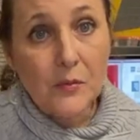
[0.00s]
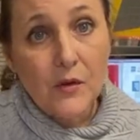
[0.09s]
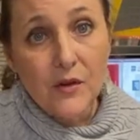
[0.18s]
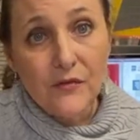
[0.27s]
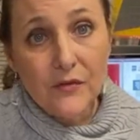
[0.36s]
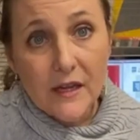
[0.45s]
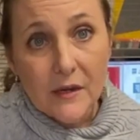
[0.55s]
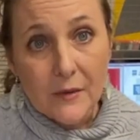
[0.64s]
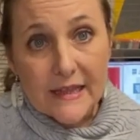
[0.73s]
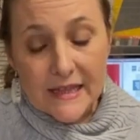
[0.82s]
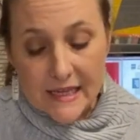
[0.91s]
beautifully
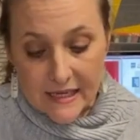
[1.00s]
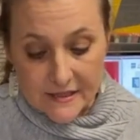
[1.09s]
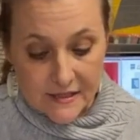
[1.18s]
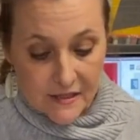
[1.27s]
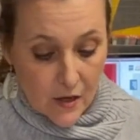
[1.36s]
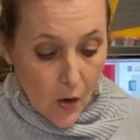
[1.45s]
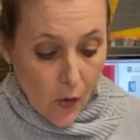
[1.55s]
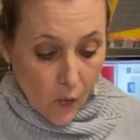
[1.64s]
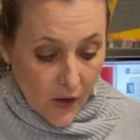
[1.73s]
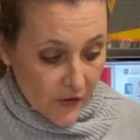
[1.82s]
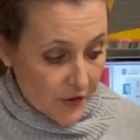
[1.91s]
with this,
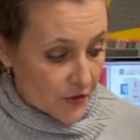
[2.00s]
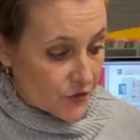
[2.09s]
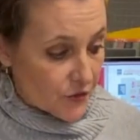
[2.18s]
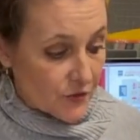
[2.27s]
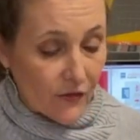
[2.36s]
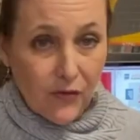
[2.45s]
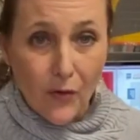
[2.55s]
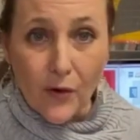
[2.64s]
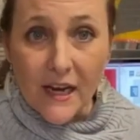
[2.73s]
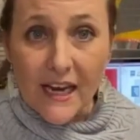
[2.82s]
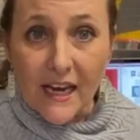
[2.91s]
whether you're doing the
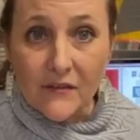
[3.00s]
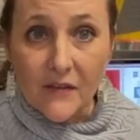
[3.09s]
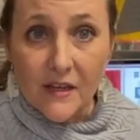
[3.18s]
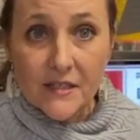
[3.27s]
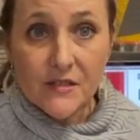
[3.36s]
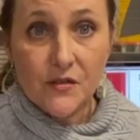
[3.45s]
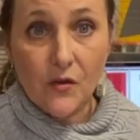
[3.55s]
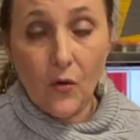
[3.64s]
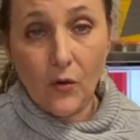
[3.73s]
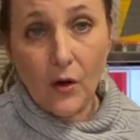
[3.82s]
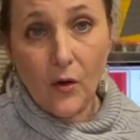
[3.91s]
floor canvas
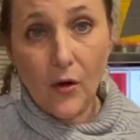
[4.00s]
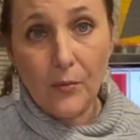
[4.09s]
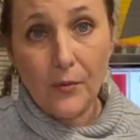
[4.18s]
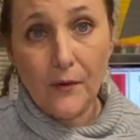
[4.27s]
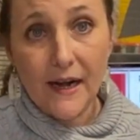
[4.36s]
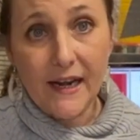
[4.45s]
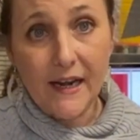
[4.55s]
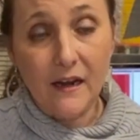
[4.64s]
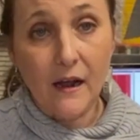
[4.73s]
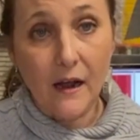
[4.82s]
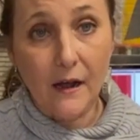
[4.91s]
or
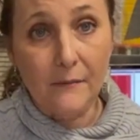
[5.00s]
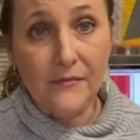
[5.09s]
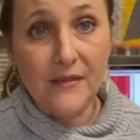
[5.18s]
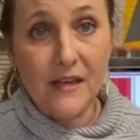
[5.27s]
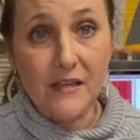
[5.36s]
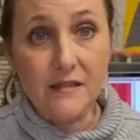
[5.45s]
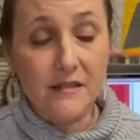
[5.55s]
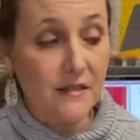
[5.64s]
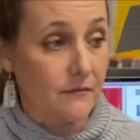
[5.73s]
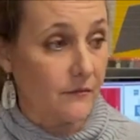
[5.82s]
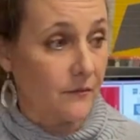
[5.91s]
incorporating
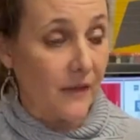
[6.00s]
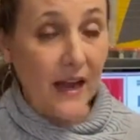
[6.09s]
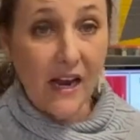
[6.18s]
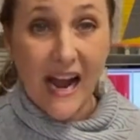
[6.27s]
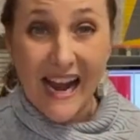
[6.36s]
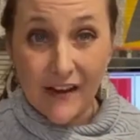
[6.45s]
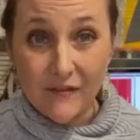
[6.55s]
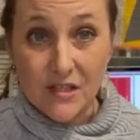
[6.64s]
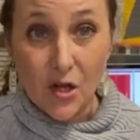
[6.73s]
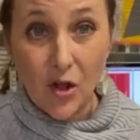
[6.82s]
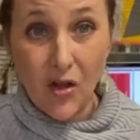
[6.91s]
these
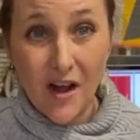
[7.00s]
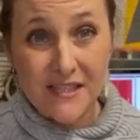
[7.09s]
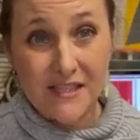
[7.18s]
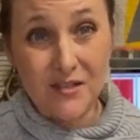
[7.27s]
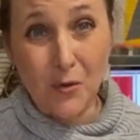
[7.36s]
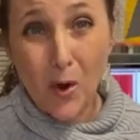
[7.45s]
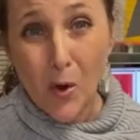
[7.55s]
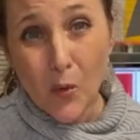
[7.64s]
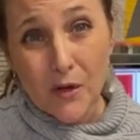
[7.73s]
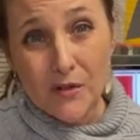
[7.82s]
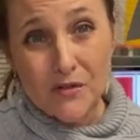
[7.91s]
canvas cloths into a
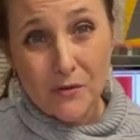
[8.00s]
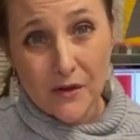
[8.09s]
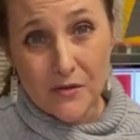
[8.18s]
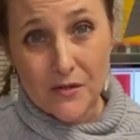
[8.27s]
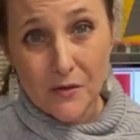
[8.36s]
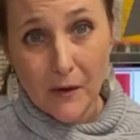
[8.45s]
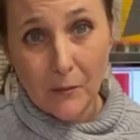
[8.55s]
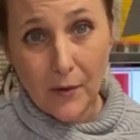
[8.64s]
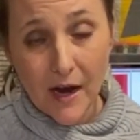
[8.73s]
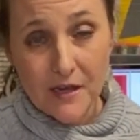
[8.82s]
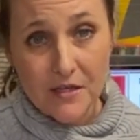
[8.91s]
quilt or other sewing
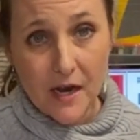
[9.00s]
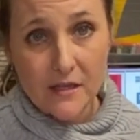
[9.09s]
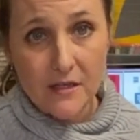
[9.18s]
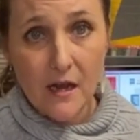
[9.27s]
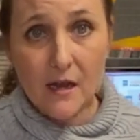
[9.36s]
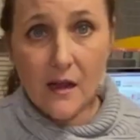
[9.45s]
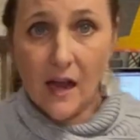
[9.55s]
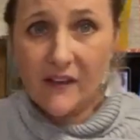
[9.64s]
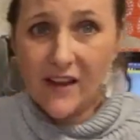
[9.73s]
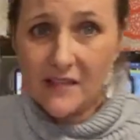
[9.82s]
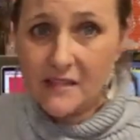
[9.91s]
project.
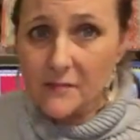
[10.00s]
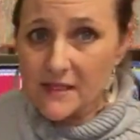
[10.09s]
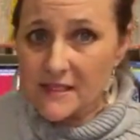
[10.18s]
I've got some